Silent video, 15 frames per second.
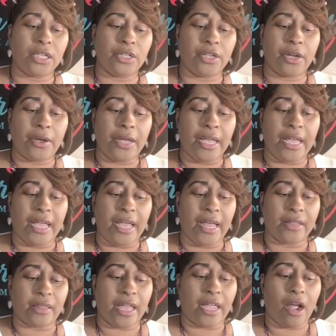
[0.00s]
in their
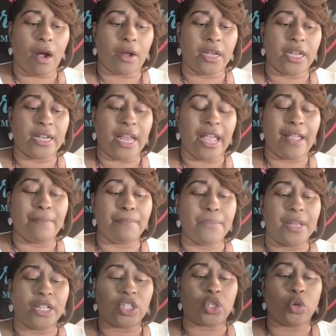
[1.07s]
head. They are in a
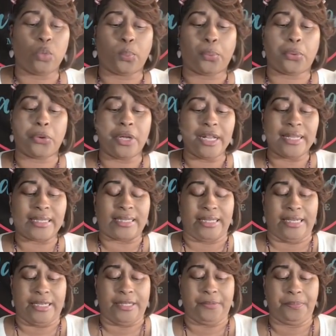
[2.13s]
mental
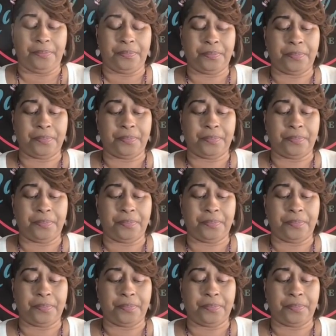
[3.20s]
prison.